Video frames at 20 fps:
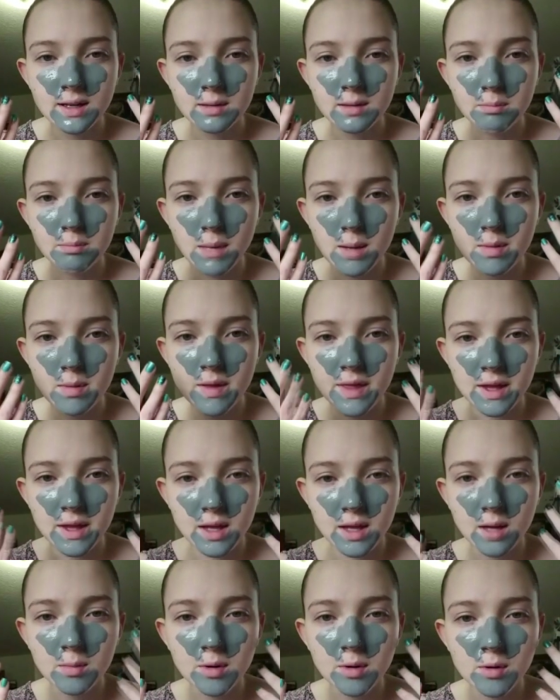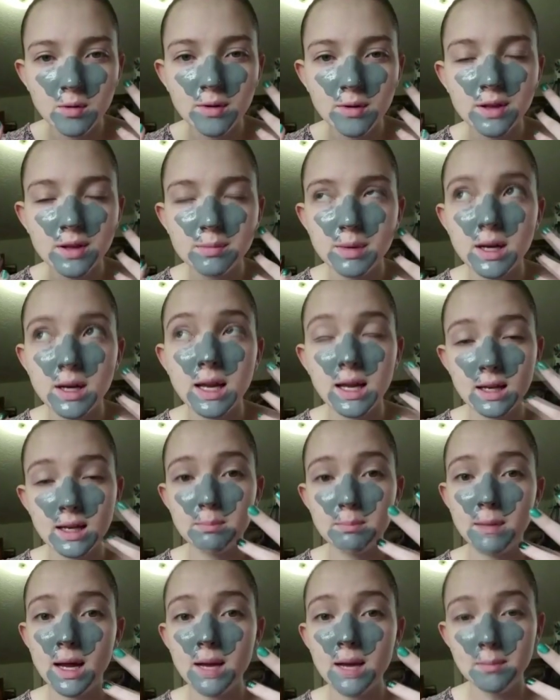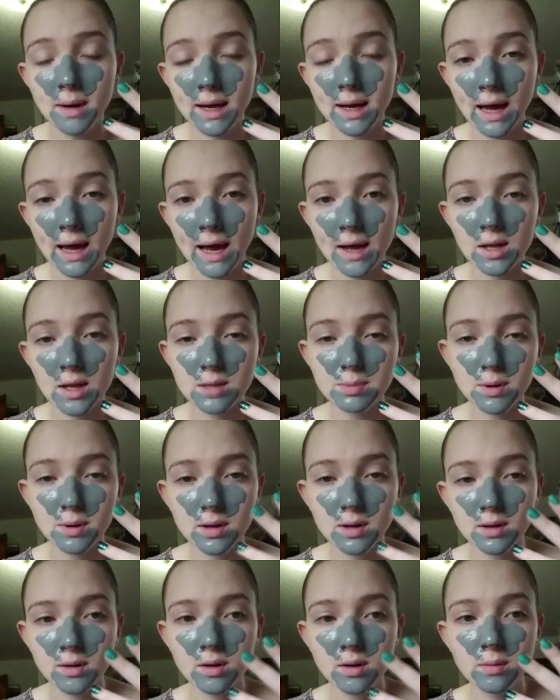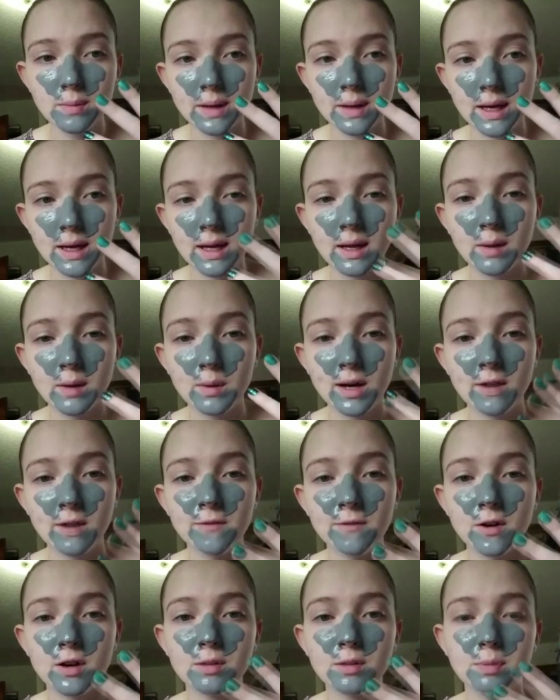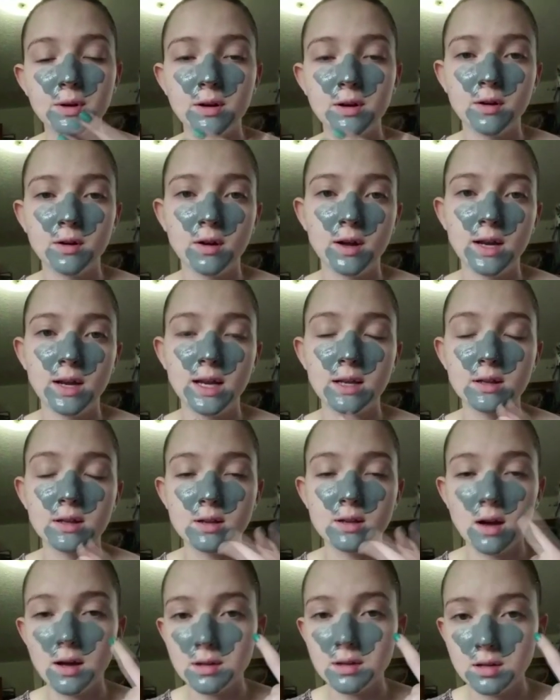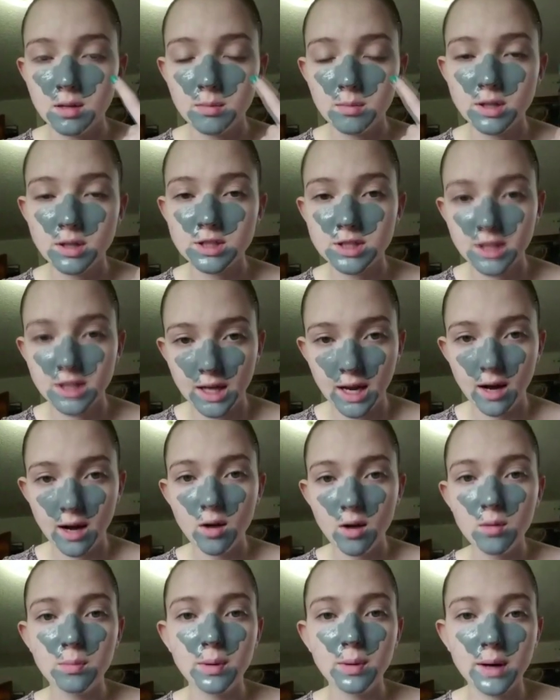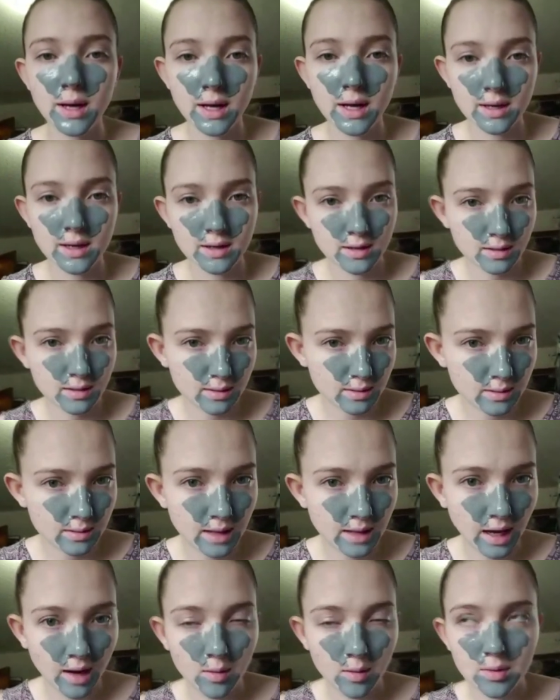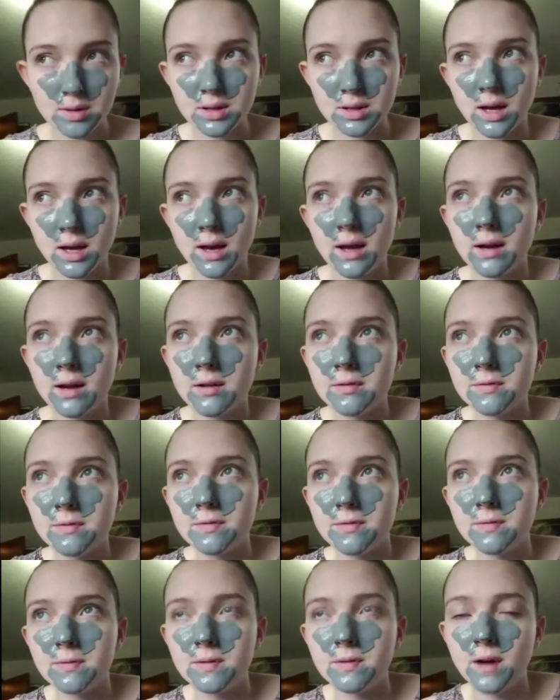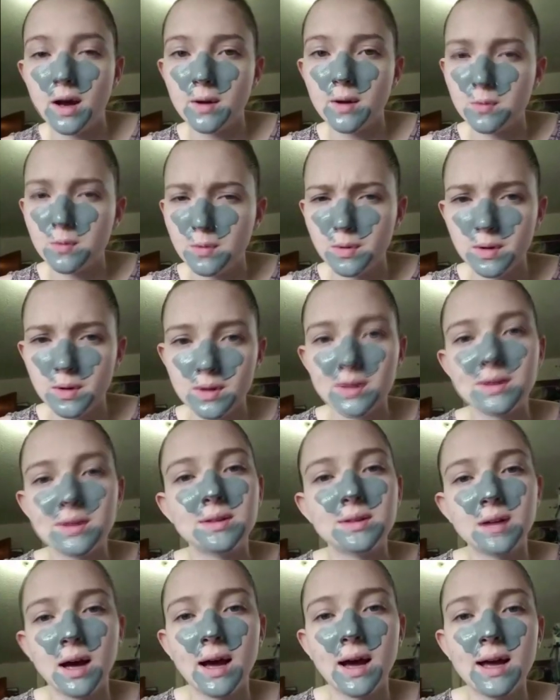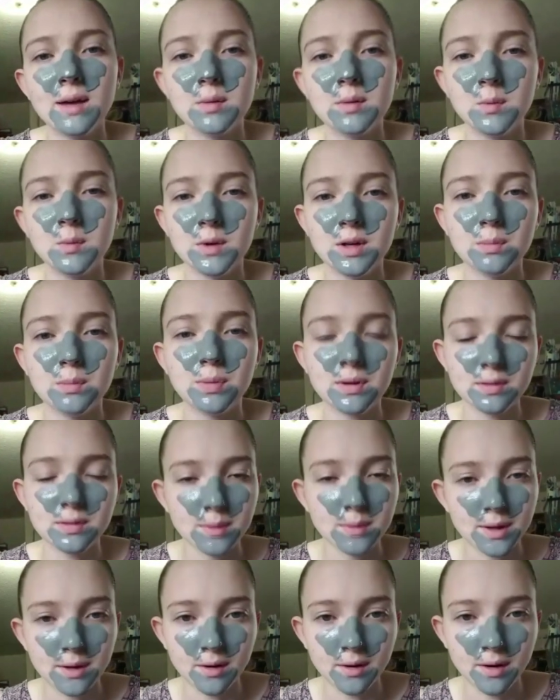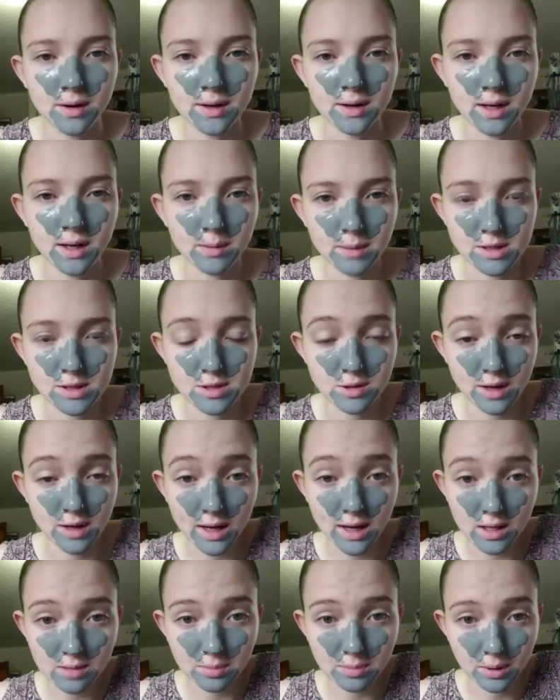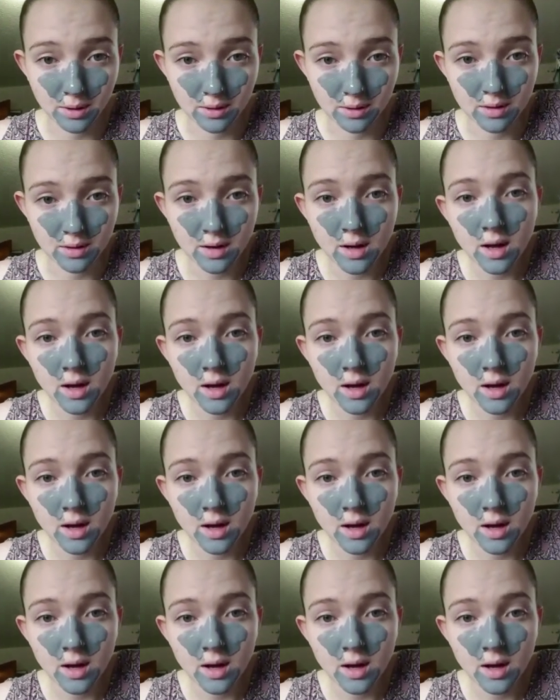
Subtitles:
Maybe the chemicals, but it made my eyes burn a little bit when I first put it on. It's not so much now, but that was kind of not a really good sign when you put something on and it makes your eyes burn.